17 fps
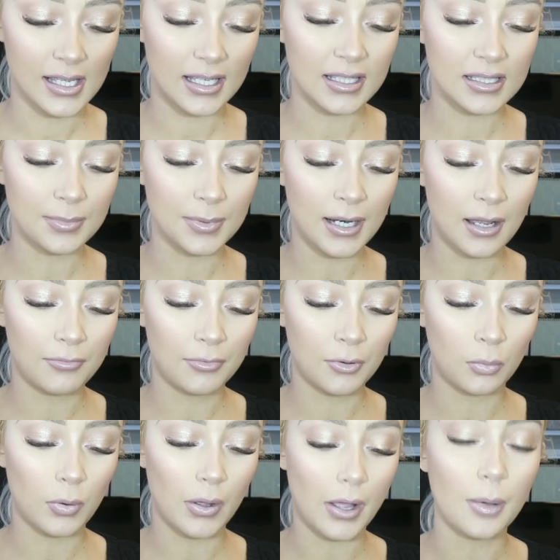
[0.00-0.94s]
it's been out for
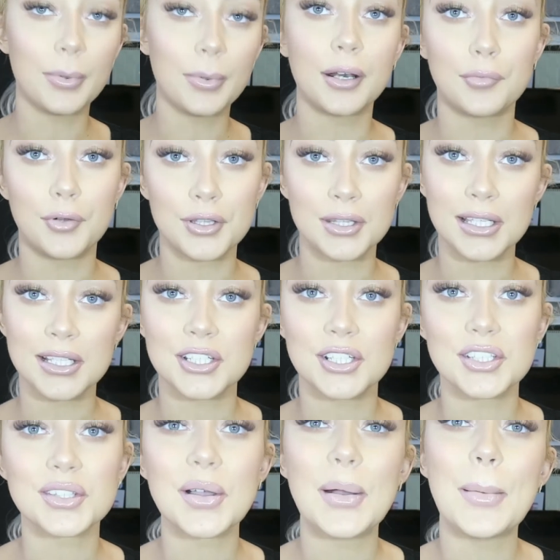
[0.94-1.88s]
a while, but I've only
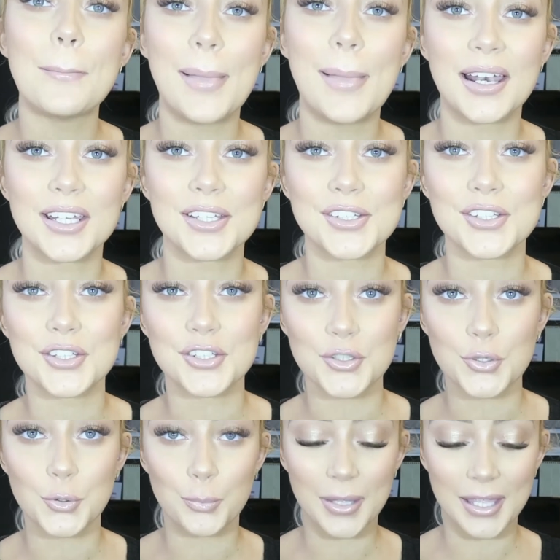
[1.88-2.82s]
just managed
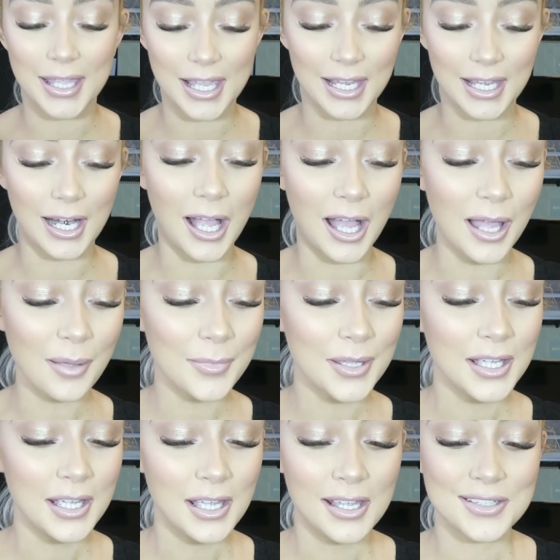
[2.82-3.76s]
to pick it up.
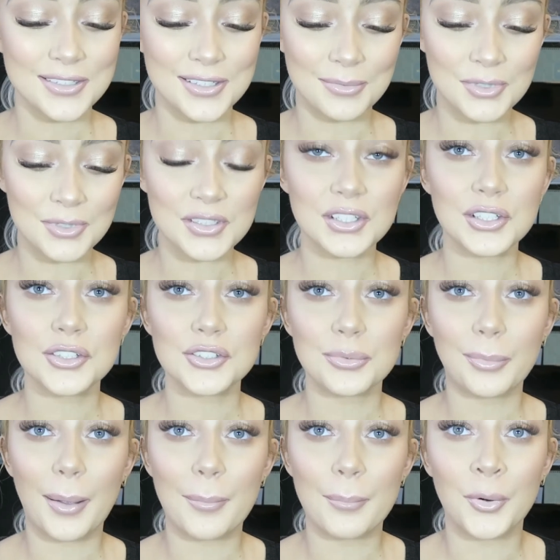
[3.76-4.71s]
So I'm just going to
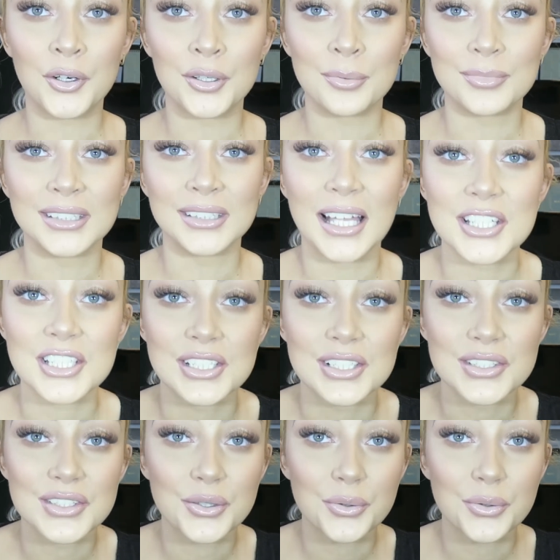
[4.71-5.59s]
do my bottom lashes